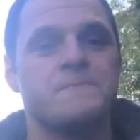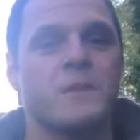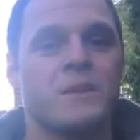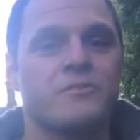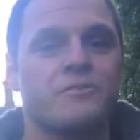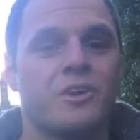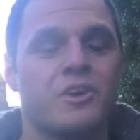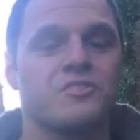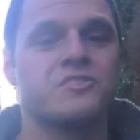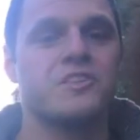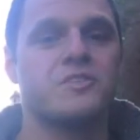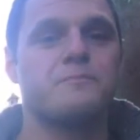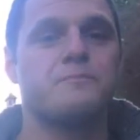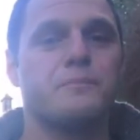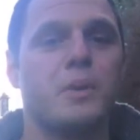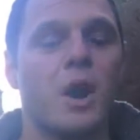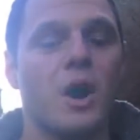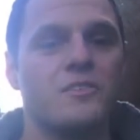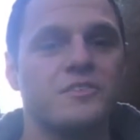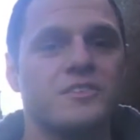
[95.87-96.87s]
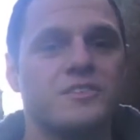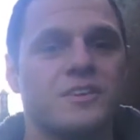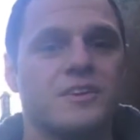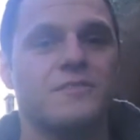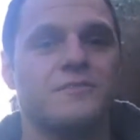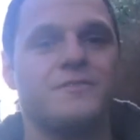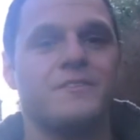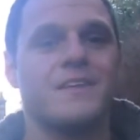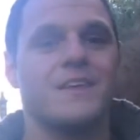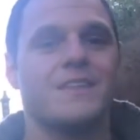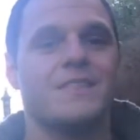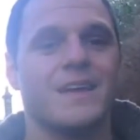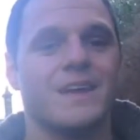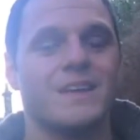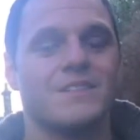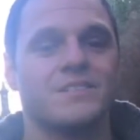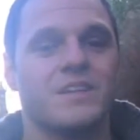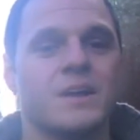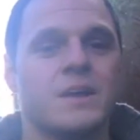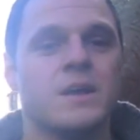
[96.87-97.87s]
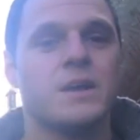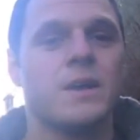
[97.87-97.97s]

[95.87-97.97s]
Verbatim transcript: fosters positive feelings,